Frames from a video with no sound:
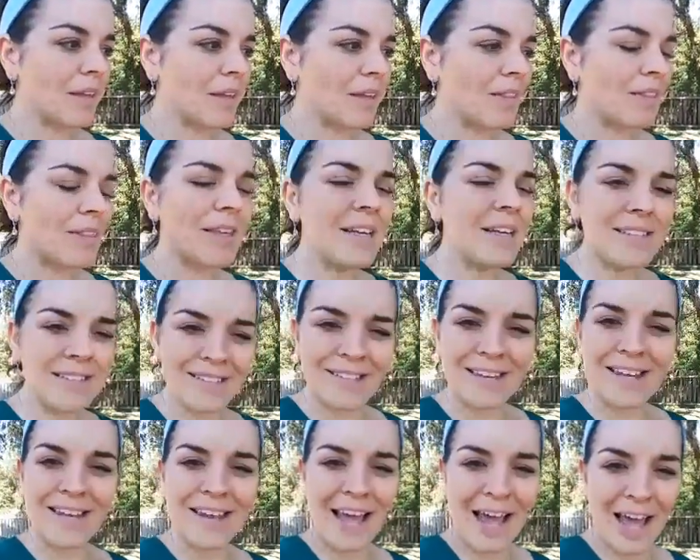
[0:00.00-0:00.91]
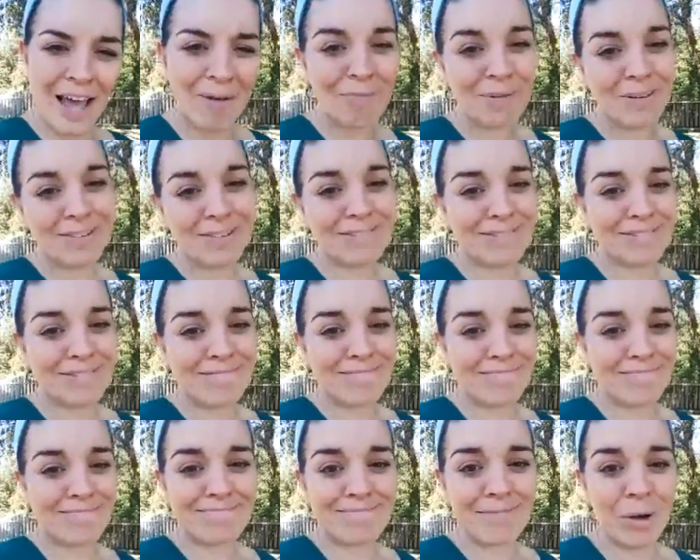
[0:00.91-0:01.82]
This can happen,
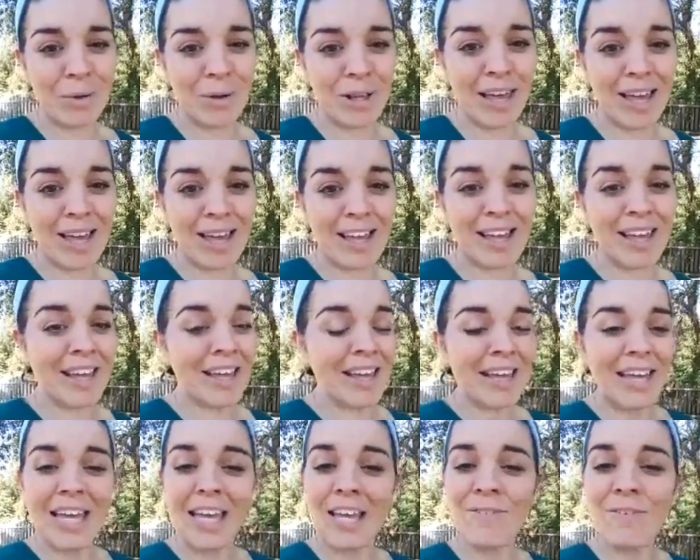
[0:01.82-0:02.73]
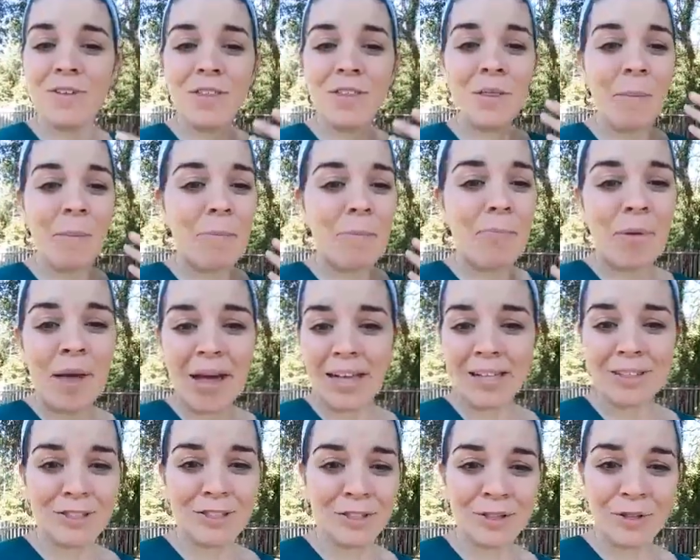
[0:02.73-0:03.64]
okay? Even the
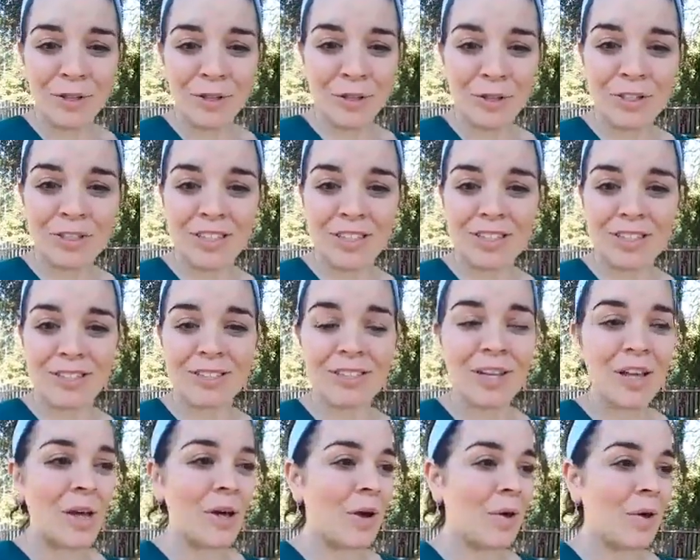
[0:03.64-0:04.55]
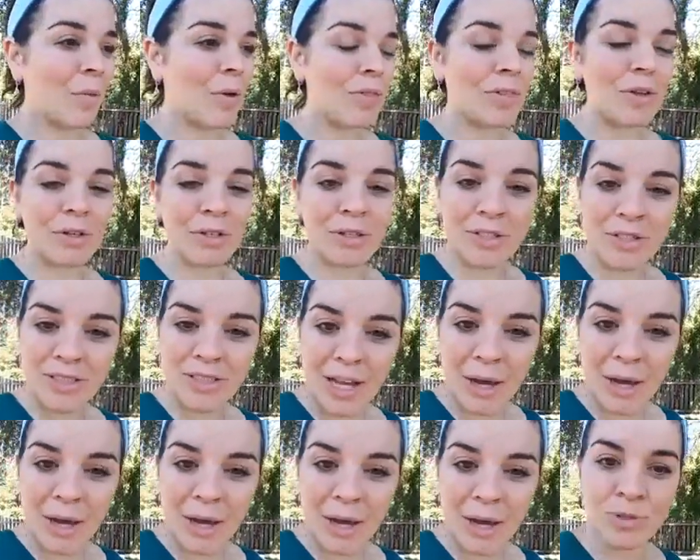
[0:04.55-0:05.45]
best nurses, when they're
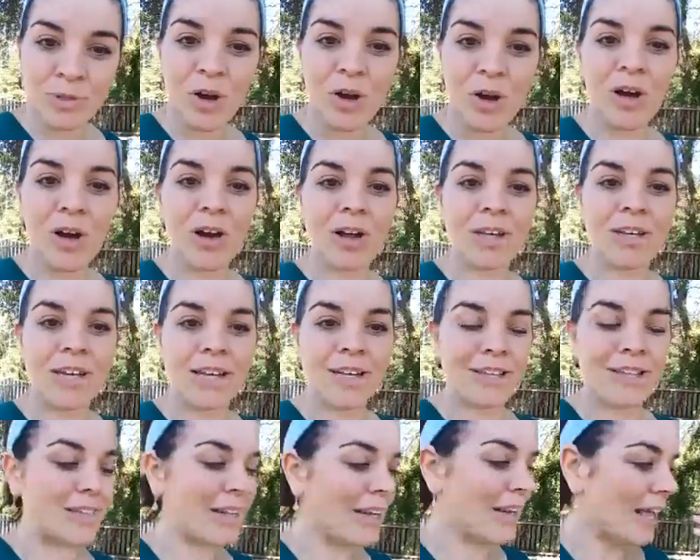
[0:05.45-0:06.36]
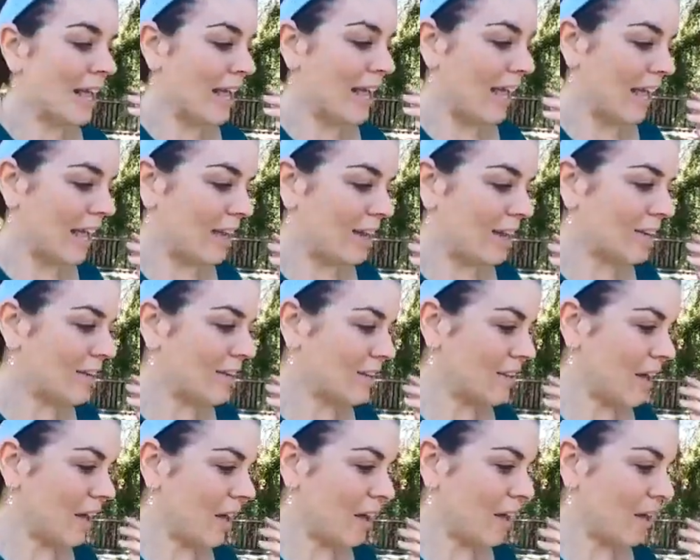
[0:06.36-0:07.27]
stepped on and
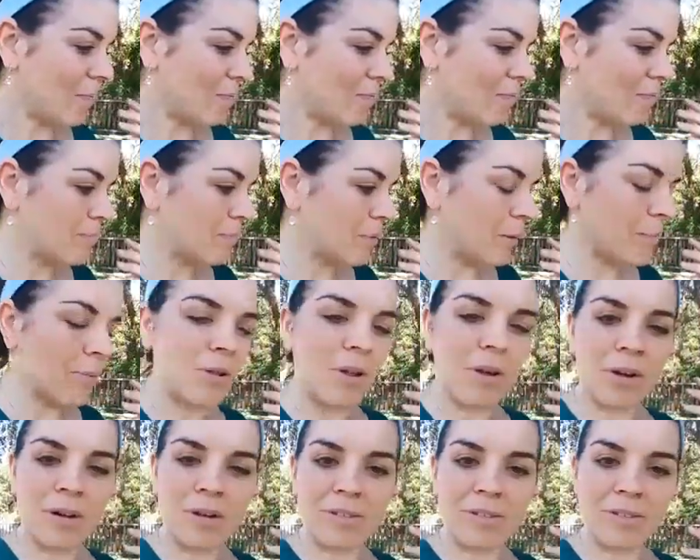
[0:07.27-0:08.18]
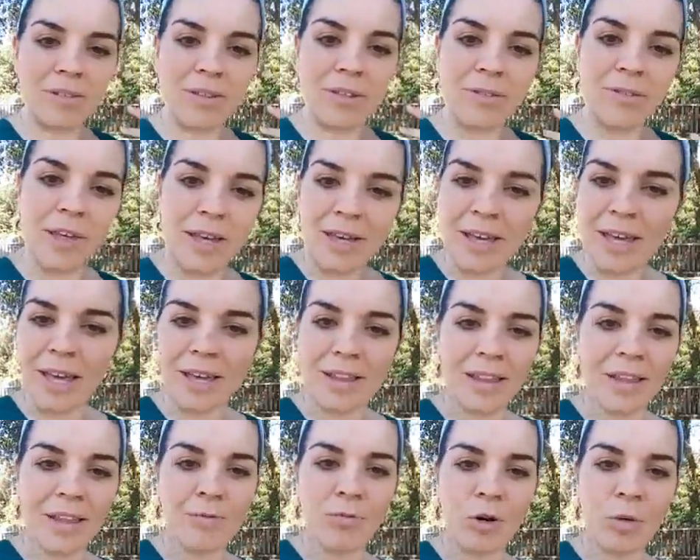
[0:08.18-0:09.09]
people aren't thanking
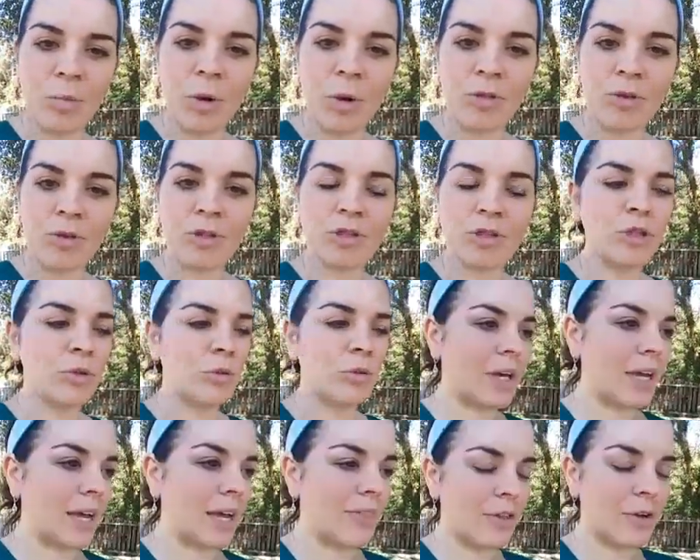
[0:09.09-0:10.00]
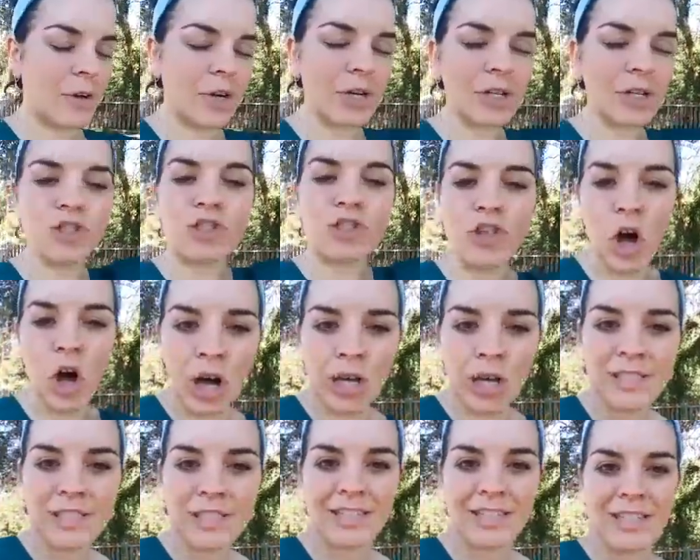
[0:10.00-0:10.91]
them for what they're doing and they're
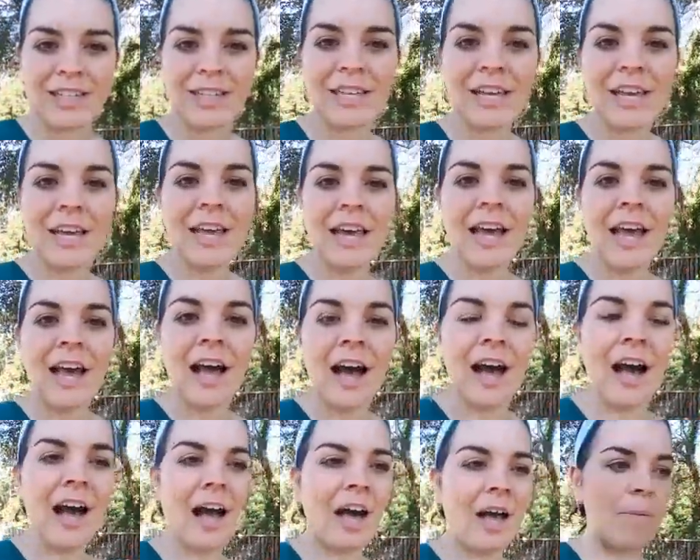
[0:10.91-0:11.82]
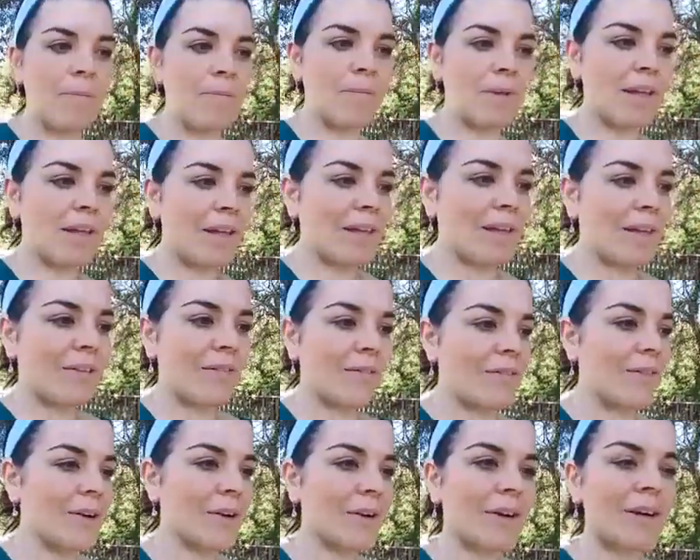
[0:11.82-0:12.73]
exhausted,
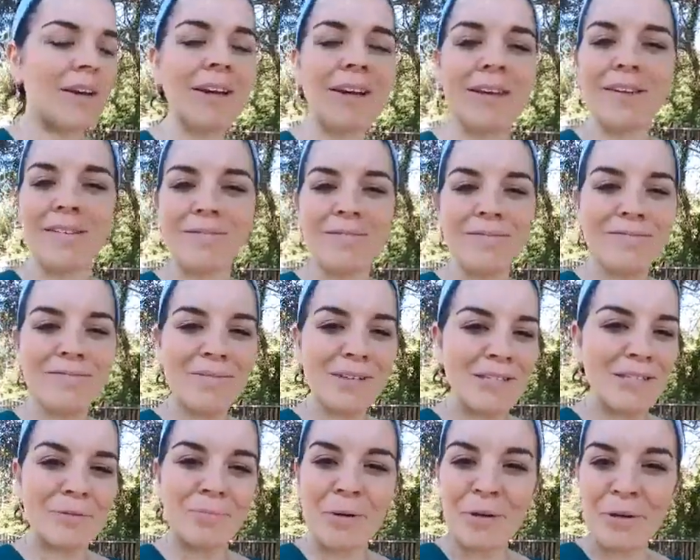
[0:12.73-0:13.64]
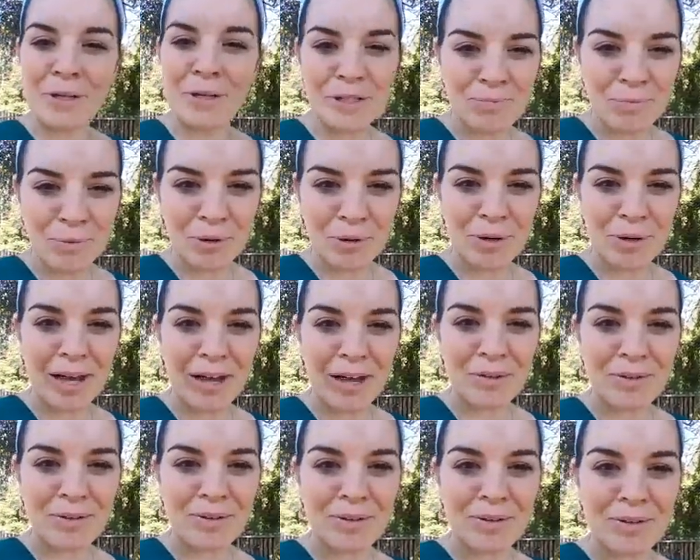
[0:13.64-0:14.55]
they're going to experience burnout.
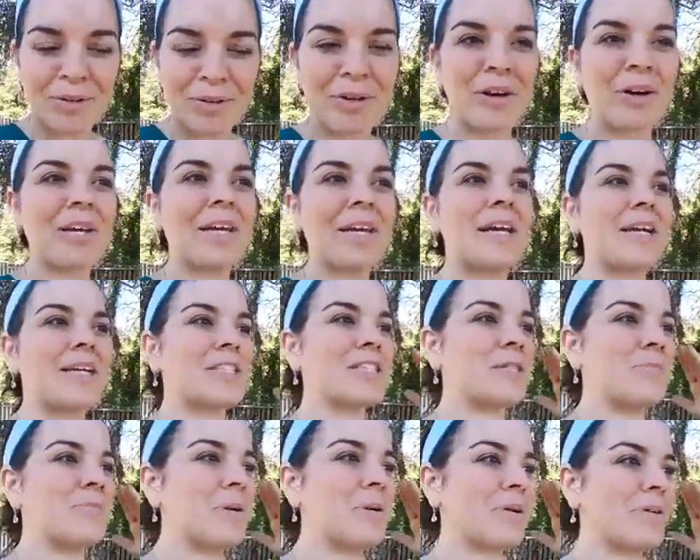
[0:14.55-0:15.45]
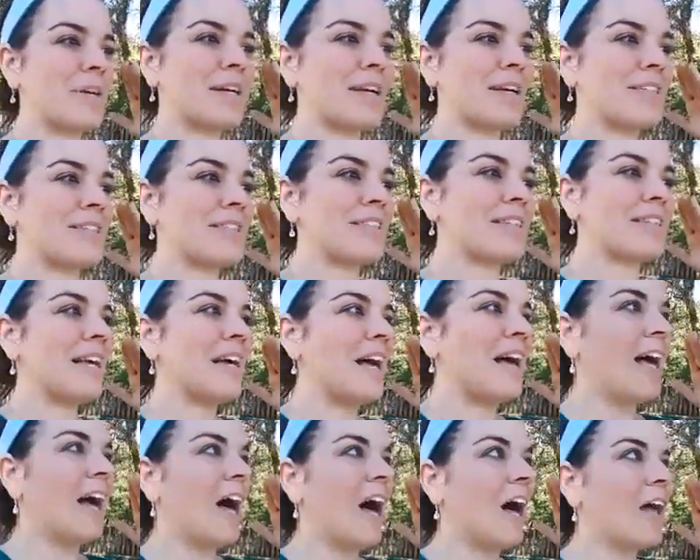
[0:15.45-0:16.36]
They're going to experience
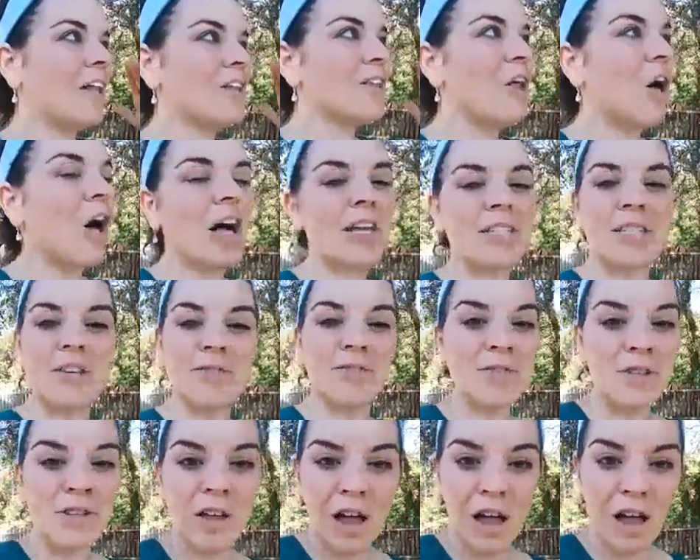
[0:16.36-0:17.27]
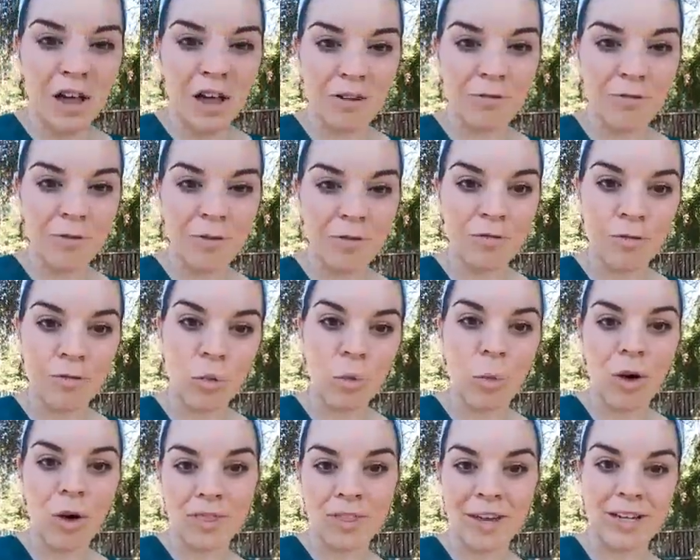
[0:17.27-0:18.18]
a loss of love for
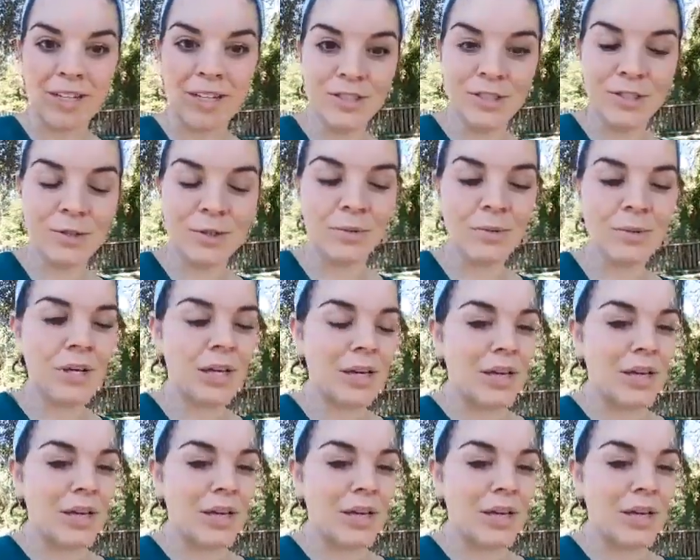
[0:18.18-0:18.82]
what they do.